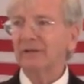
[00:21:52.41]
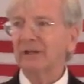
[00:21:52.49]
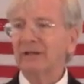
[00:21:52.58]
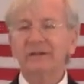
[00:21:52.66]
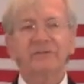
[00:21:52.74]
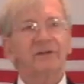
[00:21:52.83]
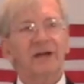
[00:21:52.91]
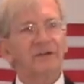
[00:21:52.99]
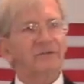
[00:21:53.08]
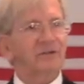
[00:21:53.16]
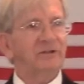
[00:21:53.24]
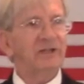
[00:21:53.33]
This
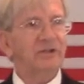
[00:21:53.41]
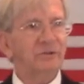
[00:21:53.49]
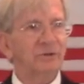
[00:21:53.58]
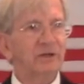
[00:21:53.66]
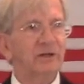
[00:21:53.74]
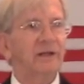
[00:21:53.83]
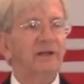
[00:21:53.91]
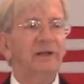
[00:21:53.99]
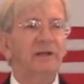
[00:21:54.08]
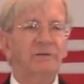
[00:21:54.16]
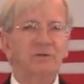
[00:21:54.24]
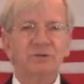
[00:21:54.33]
guy's a teacher in
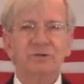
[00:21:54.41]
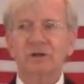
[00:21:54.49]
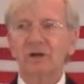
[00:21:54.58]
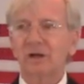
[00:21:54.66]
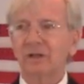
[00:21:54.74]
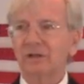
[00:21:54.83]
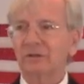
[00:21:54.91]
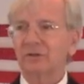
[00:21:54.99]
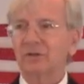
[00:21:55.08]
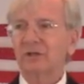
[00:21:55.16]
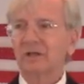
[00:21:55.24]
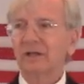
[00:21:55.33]
a Christian college,
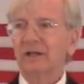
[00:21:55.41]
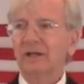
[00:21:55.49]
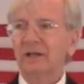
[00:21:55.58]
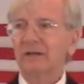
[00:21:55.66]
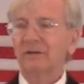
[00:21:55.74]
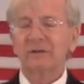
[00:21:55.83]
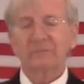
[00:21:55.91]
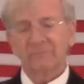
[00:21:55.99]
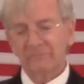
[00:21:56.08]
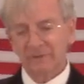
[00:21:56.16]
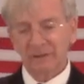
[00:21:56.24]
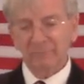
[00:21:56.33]
and they're
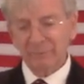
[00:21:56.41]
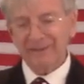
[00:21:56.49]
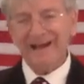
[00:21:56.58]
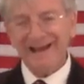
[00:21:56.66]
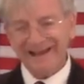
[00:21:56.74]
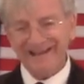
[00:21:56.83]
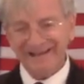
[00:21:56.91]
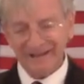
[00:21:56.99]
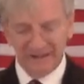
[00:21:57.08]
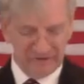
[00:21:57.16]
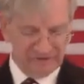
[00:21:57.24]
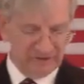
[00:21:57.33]

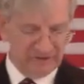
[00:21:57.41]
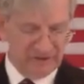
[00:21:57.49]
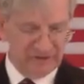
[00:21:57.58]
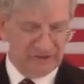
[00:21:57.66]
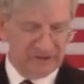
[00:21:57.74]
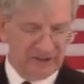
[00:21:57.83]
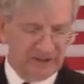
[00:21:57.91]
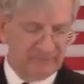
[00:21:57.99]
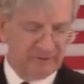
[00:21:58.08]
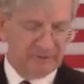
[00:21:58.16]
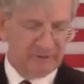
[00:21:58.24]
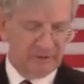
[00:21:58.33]
implying that Sunday's a
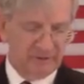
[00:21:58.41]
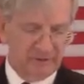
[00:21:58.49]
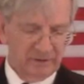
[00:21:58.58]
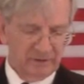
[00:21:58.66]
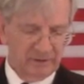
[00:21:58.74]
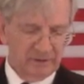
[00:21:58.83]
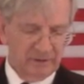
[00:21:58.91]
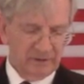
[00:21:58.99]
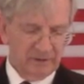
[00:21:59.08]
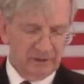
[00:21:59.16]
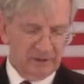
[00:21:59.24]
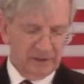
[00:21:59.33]
Sabbath.
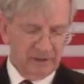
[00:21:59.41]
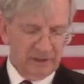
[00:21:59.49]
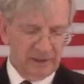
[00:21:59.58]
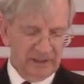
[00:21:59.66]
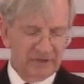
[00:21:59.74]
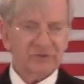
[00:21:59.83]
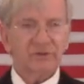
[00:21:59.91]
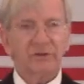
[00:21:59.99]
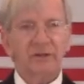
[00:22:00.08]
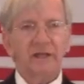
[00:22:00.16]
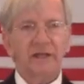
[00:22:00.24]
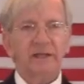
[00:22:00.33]
And he's going
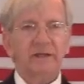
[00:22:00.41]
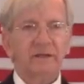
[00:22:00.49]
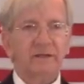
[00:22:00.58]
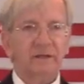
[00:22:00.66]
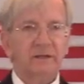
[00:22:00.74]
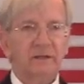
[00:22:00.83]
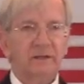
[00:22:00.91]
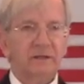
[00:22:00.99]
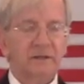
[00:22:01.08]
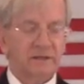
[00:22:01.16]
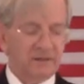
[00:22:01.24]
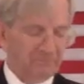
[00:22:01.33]
to let
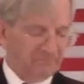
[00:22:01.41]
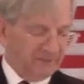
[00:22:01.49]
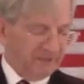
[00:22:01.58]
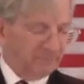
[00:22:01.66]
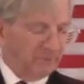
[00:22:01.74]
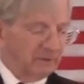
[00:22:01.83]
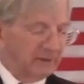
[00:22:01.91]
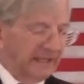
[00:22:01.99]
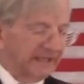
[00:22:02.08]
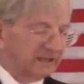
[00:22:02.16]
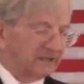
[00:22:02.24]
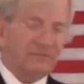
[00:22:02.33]
people
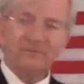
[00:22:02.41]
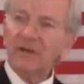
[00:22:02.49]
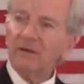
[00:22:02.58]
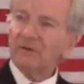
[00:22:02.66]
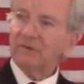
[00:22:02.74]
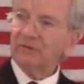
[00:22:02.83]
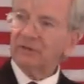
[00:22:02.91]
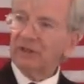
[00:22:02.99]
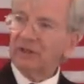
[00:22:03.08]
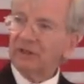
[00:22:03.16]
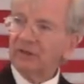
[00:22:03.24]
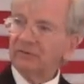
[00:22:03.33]
like the
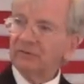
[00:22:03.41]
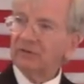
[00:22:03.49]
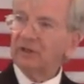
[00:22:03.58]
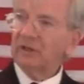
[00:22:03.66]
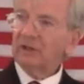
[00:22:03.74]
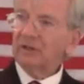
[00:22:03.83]
Pharisees